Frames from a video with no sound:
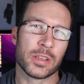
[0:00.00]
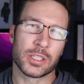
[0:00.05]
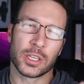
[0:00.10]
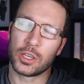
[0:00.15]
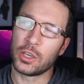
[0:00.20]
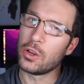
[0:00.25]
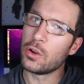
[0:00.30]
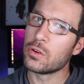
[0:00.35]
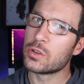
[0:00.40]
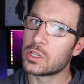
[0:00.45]
is a
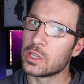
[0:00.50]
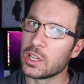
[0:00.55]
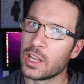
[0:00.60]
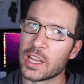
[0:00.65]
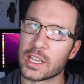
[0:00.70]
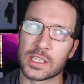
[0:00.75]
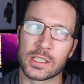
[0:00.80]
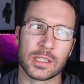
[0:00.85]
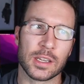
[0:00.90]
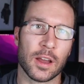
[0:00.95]
huge
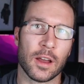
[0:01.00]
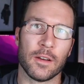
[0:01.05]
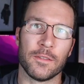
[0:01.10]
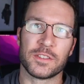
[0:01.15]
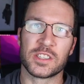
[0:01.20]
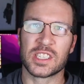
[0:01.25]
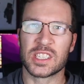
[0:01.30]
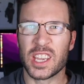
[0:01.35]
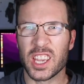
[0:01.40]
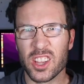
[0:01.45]
list
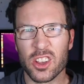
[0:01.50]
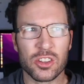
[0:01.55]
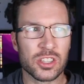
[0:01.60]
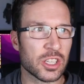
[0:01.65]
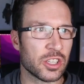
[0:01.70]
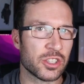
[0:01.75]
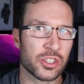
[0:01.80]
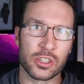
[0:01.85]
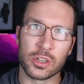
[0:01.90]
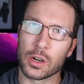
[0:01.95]
of skills
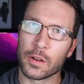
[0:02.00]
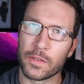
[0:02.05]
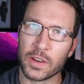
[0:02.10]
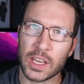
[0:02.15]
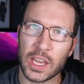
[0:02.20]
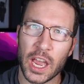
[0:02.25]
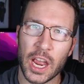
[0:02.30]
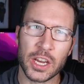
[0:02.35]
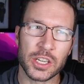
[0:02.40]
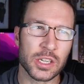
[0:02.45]
and
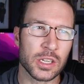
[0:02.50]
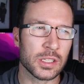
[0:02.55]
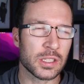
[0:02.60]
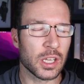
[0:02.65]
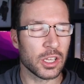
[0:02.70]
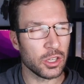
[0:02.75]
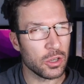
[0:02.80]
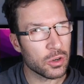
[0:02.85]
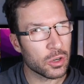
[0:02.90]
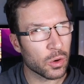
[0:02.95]
certifications
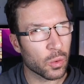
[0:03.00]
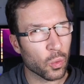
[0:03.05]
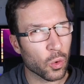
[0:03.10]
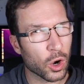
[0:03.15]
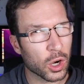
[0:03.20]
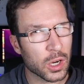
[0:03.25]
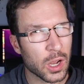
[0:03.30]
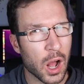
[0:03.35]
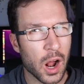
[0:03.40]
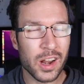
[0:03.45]
that you can
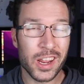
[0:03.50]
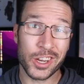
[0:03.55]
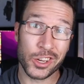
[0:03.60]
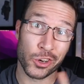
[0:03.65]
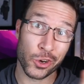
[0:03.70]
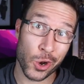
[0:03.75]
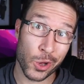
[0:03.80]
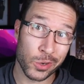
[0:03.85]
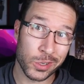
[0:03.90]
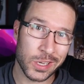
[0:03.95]
work on in
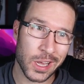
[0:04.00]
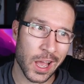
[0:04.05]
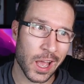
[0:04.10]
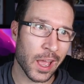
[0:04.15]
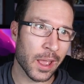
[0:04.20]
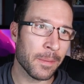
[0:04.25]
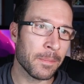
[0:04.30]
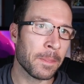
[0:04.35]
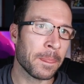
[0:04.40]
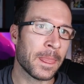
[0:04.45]
your own
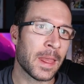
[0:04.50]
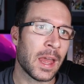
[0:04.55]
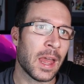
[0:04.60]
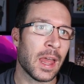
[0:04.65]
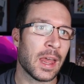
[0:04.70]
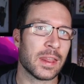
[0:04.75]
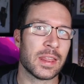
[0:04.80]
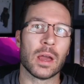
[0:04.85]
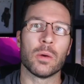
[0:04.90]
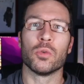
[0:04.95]
time
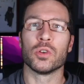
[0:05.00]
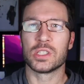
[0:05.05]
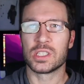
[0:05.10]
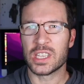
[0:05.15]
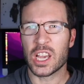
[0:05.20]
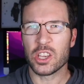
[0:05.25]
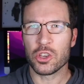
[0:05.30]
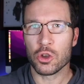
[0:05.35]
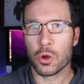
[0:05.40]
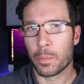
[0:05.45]
that will
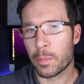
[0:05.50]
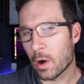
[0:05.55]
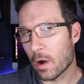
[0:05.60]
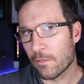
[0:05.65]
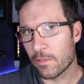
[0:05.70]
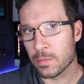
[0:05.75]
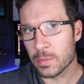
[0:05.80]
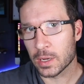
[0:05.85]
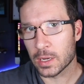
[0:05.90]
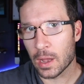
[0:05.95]
set you
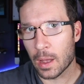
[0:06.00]
apart from the